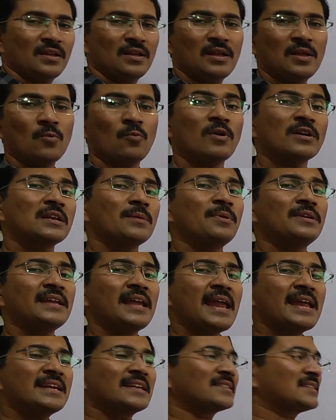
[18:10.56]
What about A
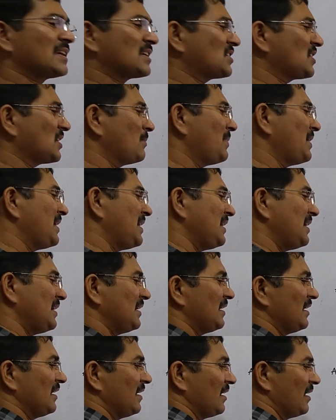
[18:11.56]
intersection B?
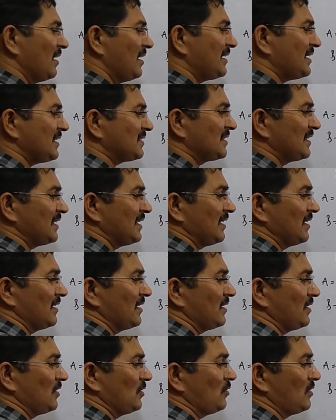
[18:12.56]
Let us see.
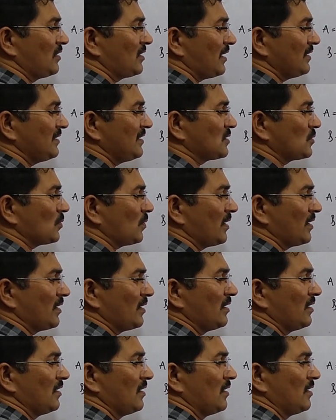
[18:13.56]
You will draw this one.
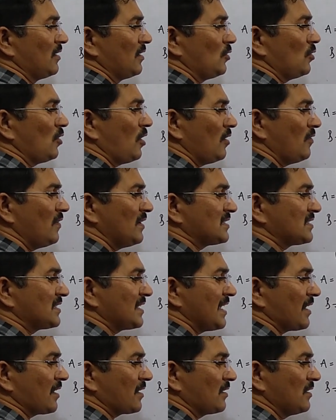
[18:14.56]
You will always
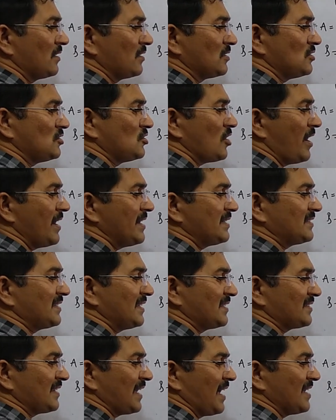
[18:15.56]
take joint sets
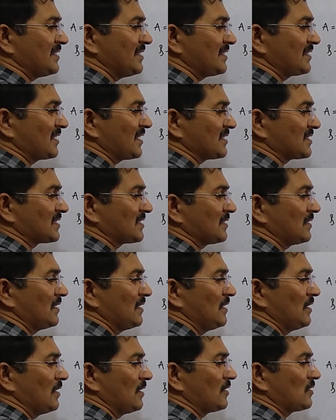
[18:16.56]
as discussed.
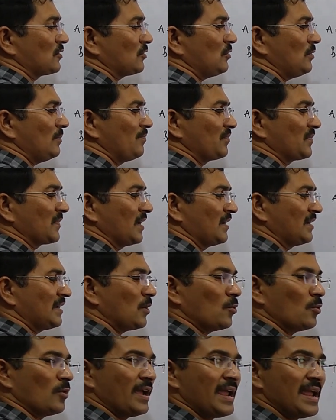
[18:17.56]
So now
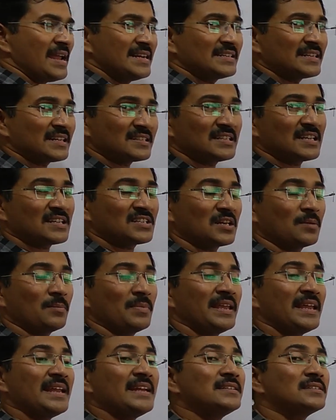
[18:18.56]
A intersection B.
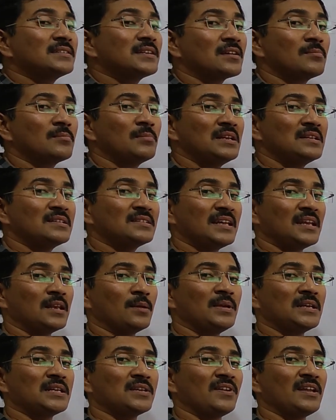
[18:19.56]
Inter means in
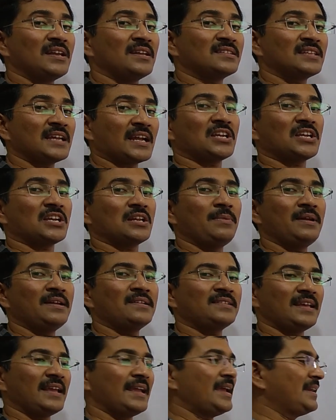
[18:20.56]
between. Section means
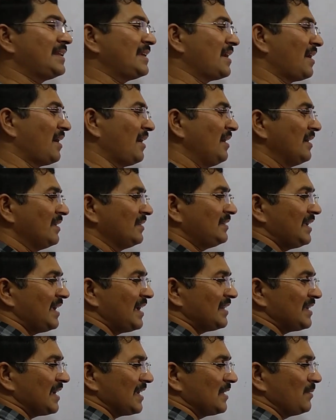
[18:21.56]
area. The
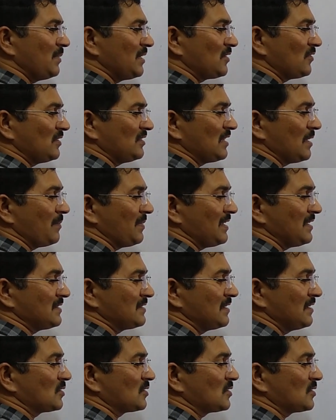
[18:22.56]
area in between them is
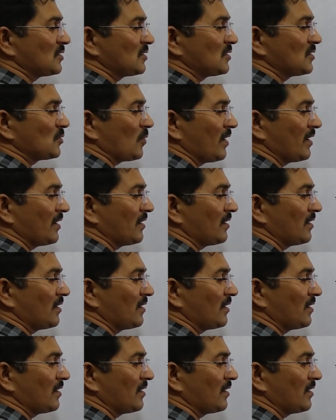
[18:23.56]
this one.